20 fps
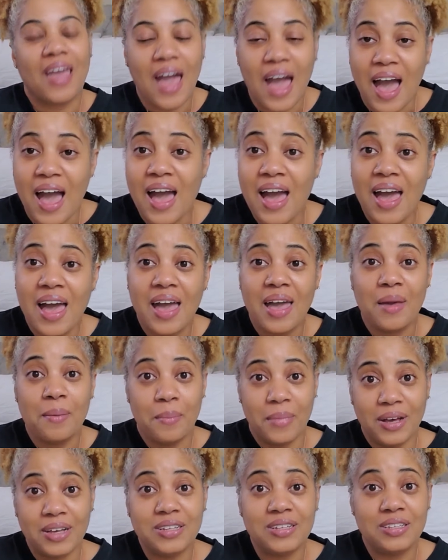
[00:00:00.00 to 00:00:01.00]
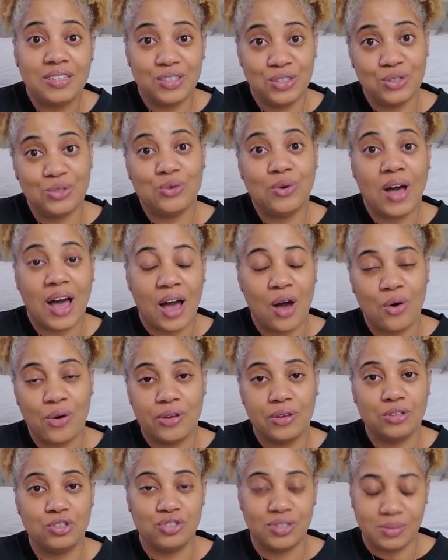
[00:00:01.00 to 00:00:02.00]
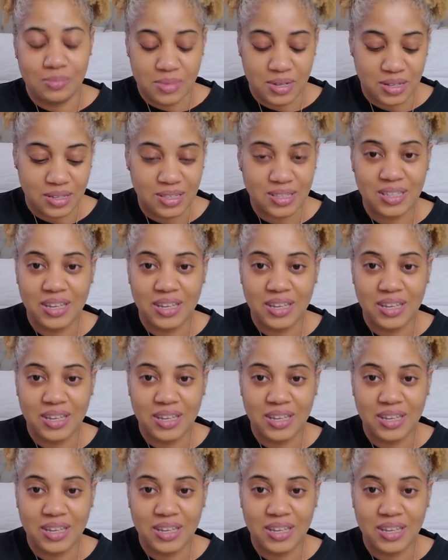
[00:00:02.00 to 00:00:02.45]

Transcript: I must do hot oil treatments.